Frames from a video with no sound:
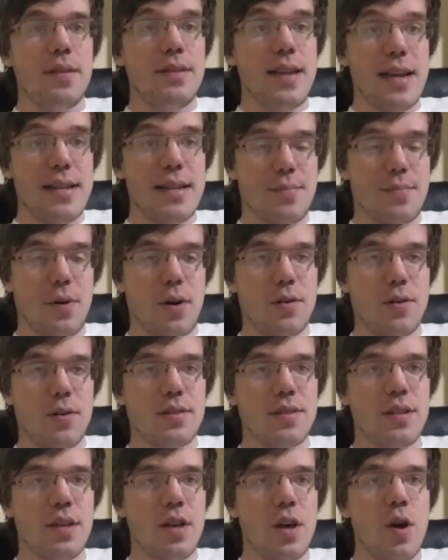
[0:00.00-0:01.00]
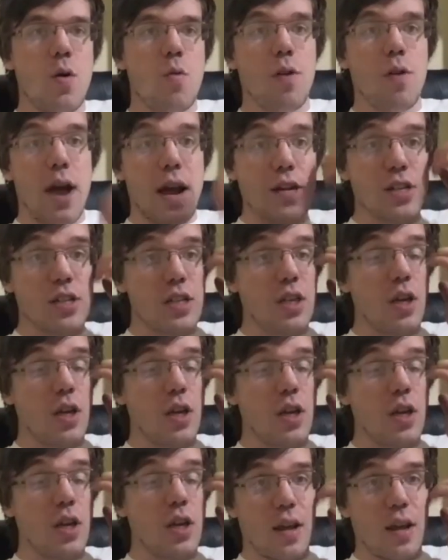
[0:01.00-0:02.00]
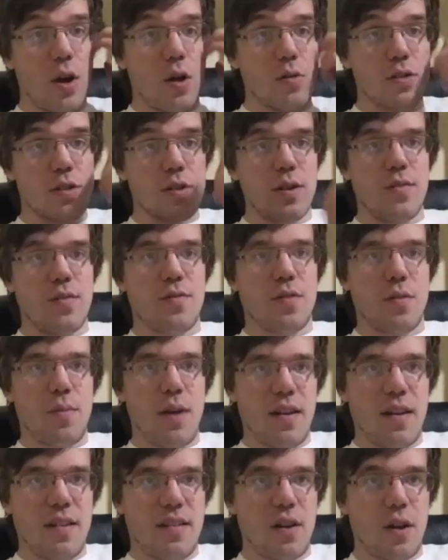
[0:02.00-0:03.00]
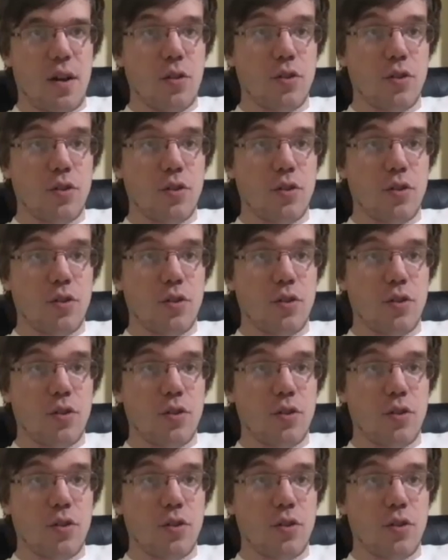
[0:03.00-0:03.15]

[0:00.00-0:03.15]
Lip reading: data points, we're actually getting also information.